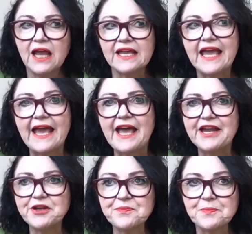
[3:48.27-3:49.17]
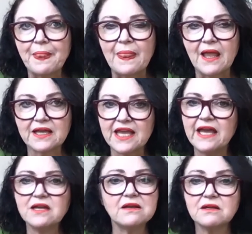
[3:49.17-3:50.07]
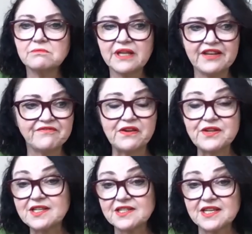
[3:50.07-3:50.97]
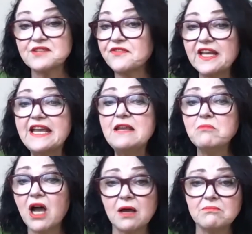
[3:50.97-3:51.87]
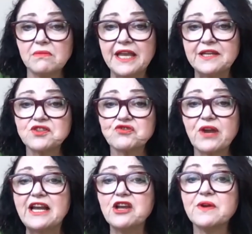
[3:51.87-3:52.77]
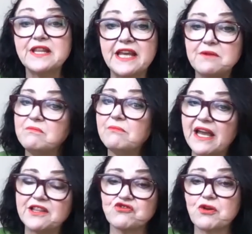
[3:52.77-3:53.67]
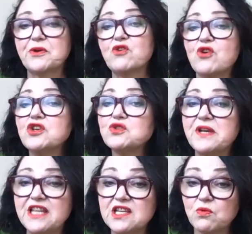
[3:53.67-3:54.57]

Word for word: can can live very successfully um, in Australia and then make the trip across when there's